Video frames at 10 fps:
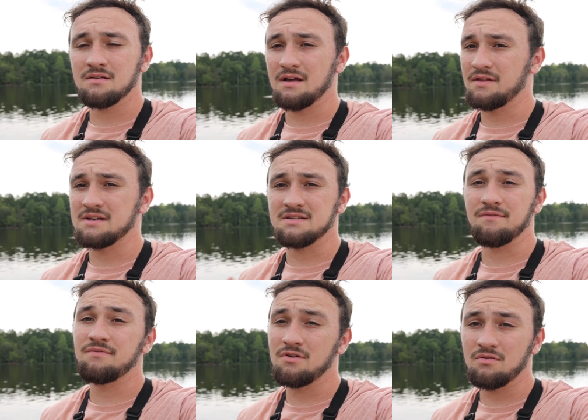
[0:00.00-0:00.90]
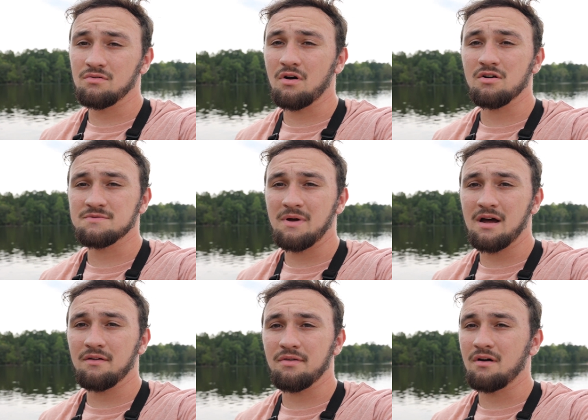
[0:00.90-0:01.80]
at least a few largemouth